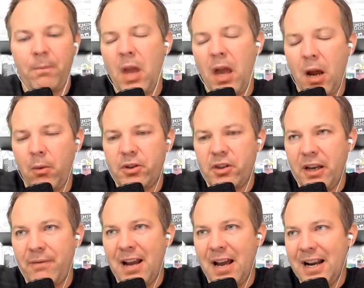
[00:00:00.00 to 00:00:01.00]
uh, which they
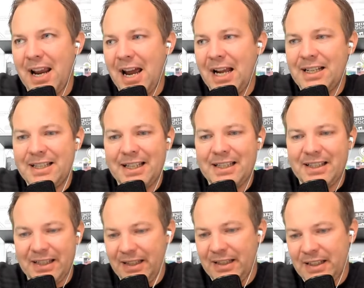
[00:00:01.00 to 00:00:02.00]
have not had
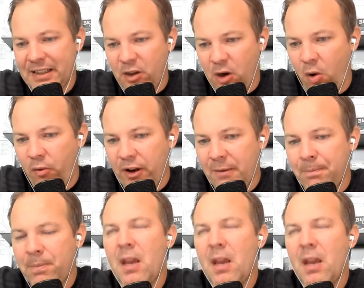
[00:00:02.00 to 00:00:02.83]
since, since COVID.